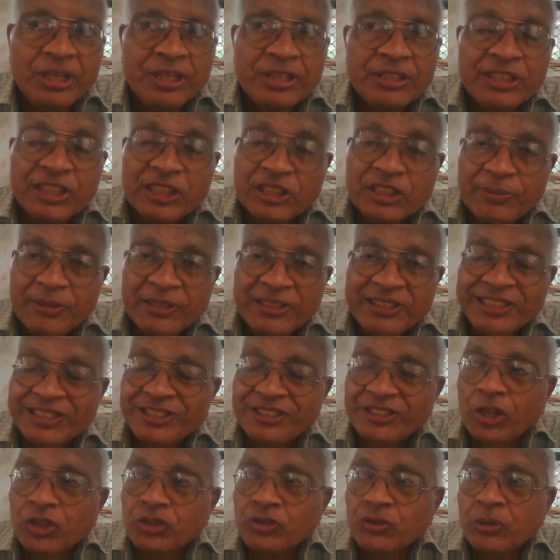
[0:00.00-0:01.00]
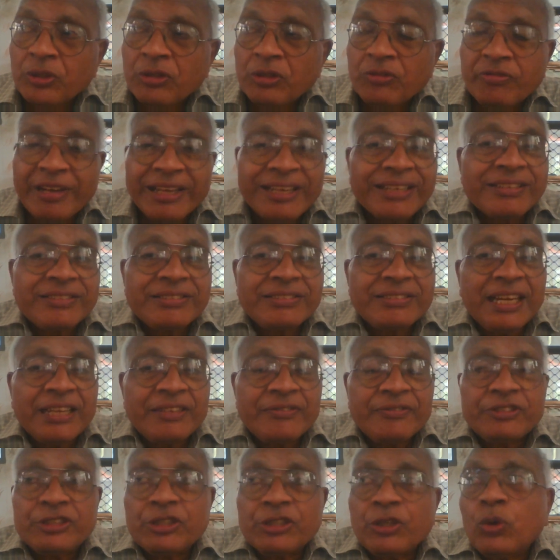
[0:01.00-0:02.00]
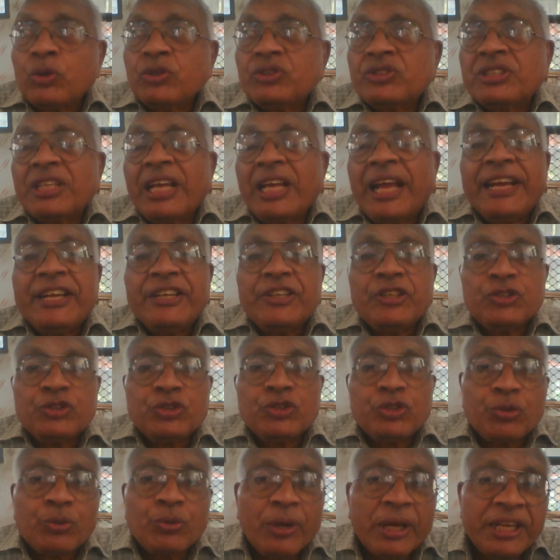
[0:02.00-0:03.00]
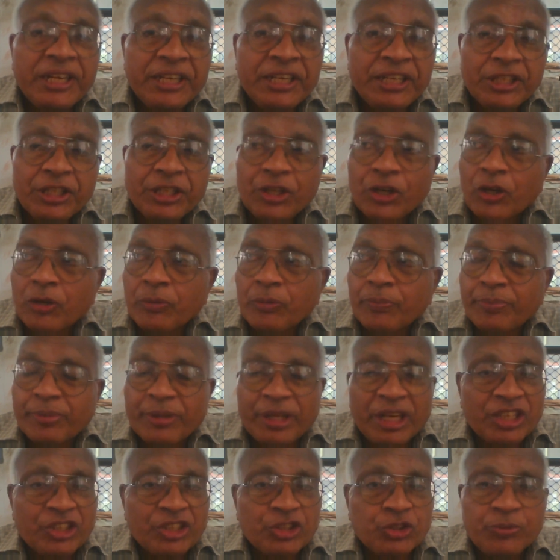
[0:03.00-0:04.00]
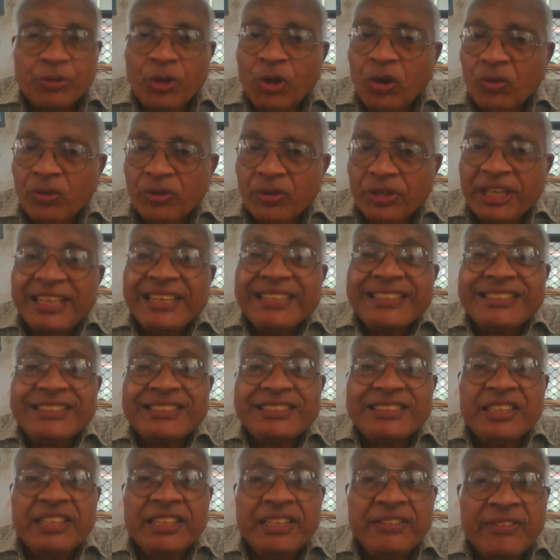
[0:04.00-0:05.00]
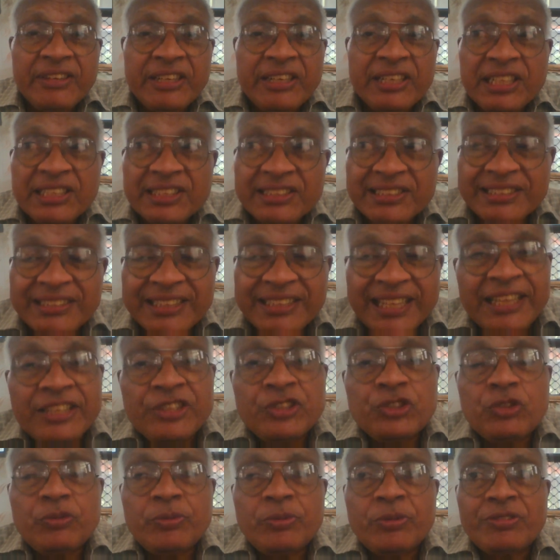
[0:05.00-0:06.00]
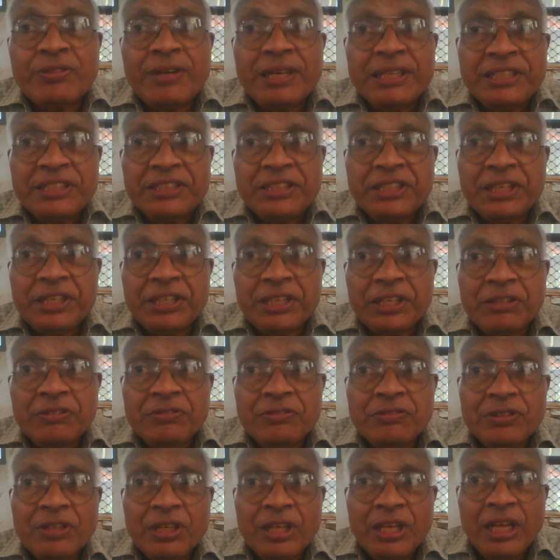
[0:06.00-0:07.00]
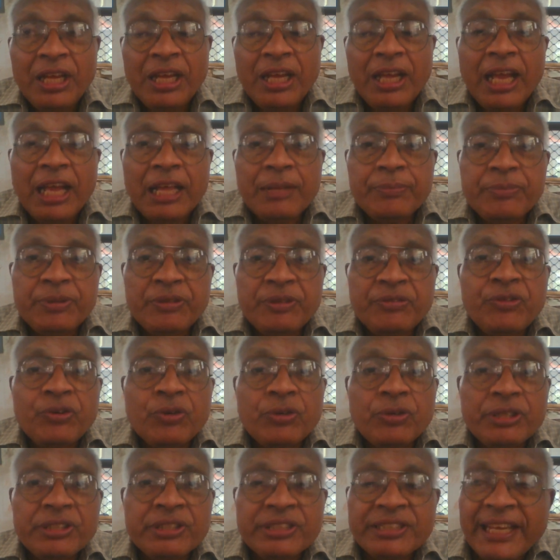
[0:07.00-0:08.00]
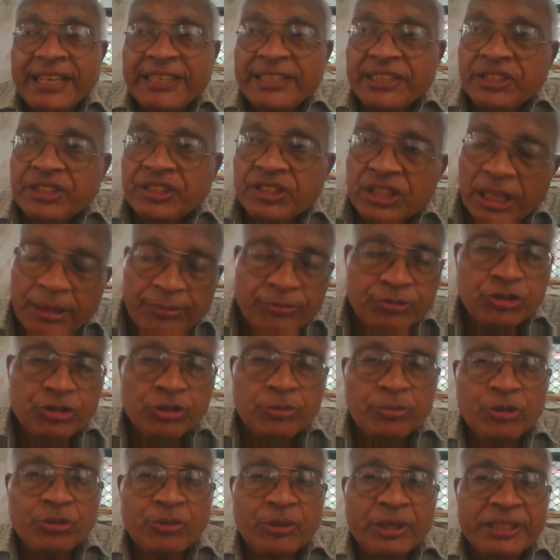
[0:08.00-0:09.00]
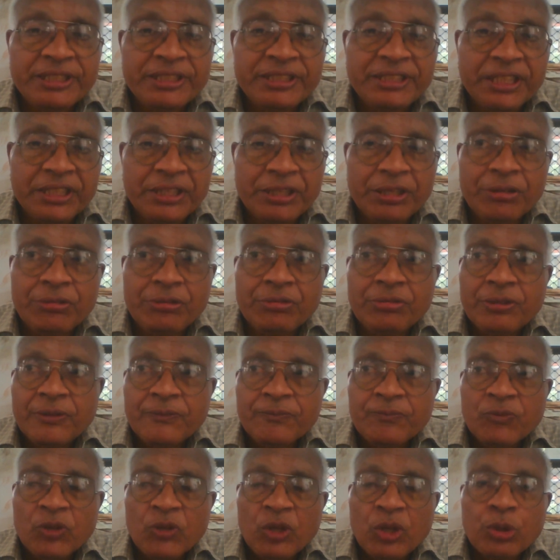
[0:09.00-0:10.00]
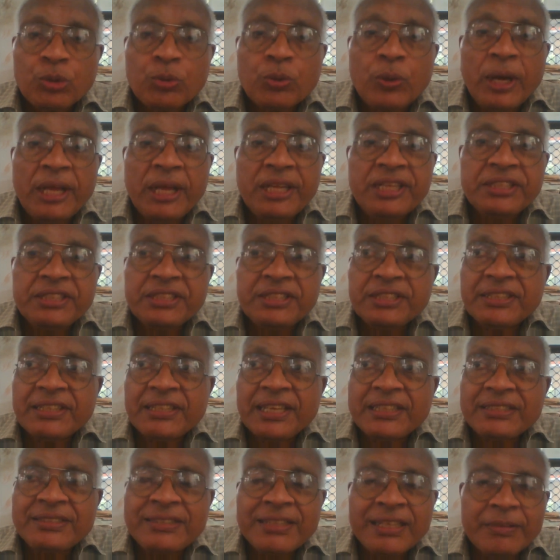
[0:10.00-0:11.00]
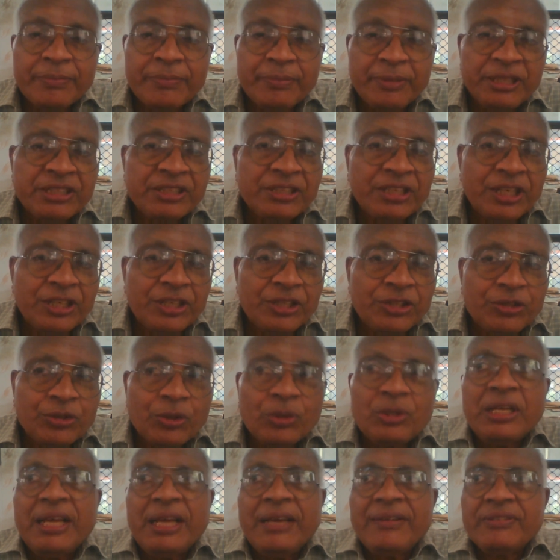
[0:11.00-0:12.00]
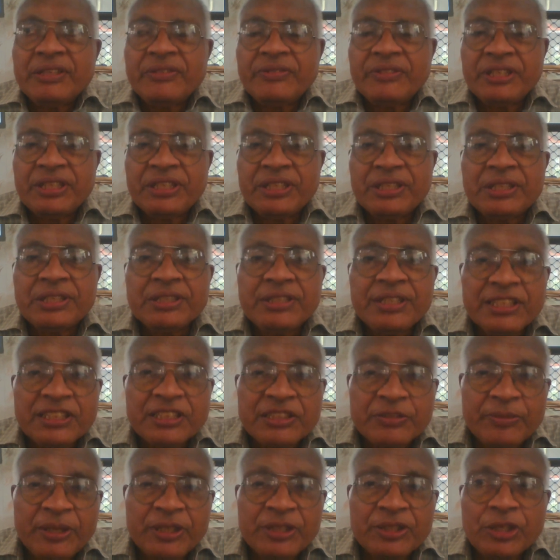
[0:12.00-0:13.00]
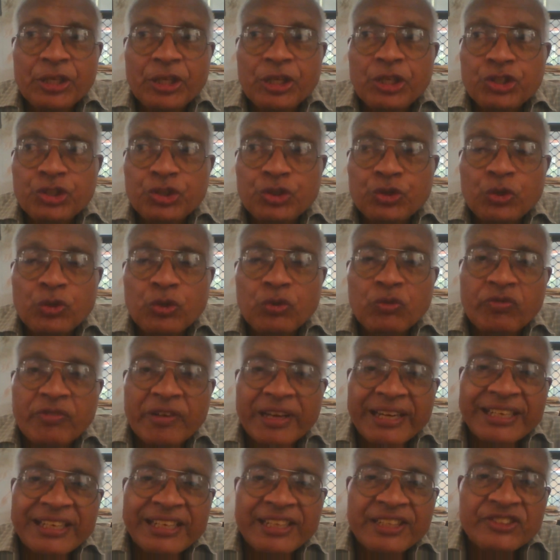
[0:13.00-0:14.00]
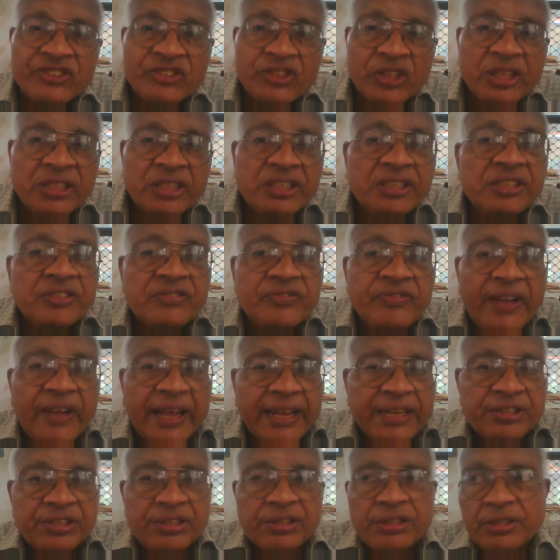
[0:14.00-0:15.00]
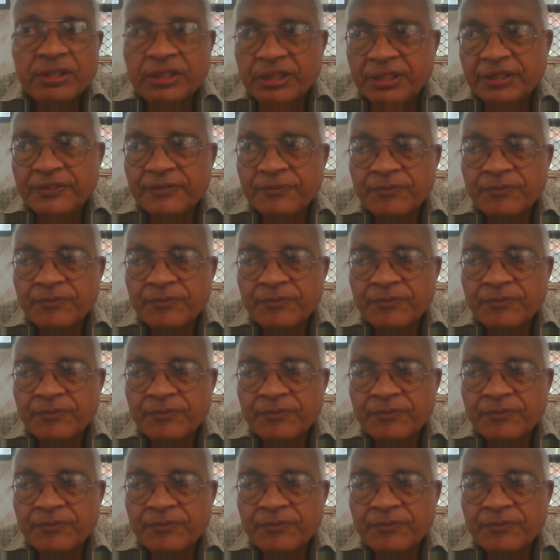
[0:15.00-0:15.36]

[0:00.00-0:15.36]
This means it's not only work that is on site as quality or production. No, it is even design should be qualitative, and before design scheme should be qualitative. Quality does not mean control everywhere. This means it should work satisfactorily